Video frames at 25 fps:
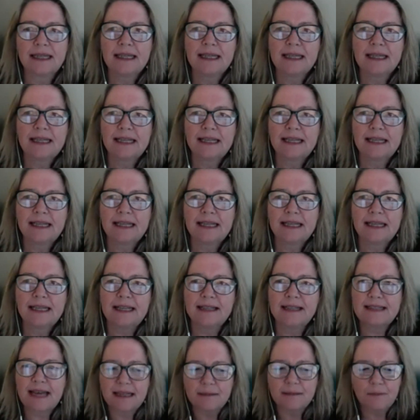is
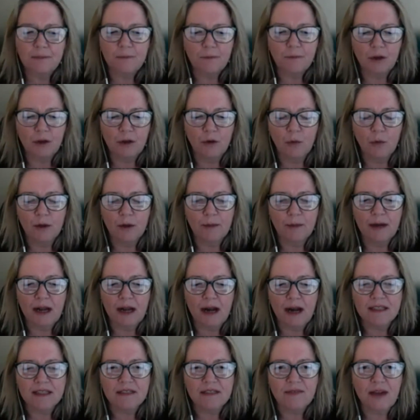that, one of my
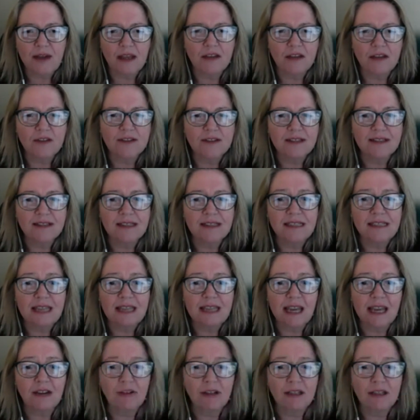highest values is
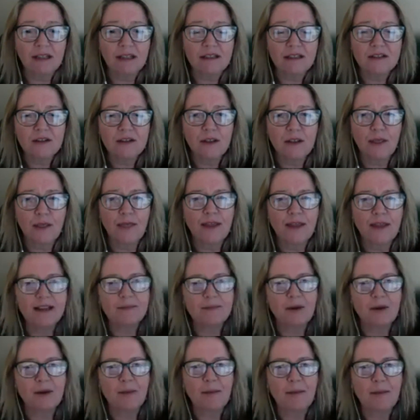integrity. So the things
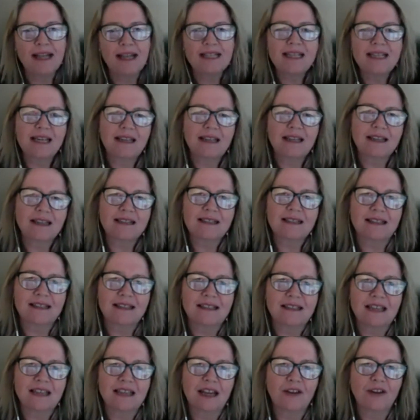about Mannatech that's in
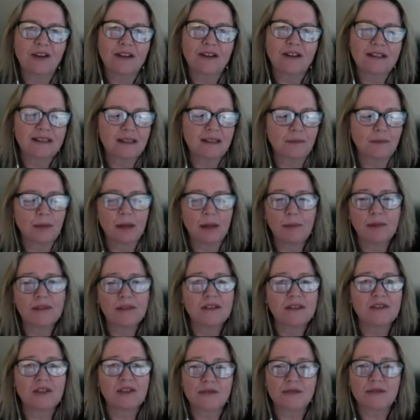integrity is that people
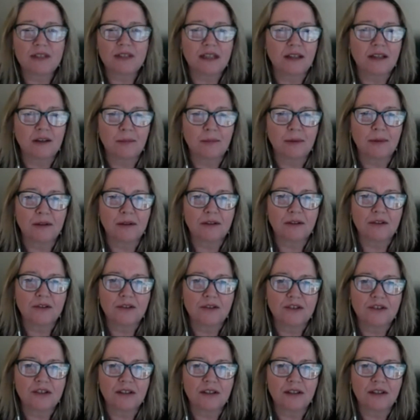deserve to hear about
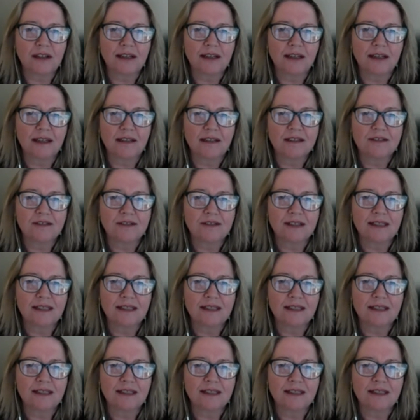nutritional glycans, right?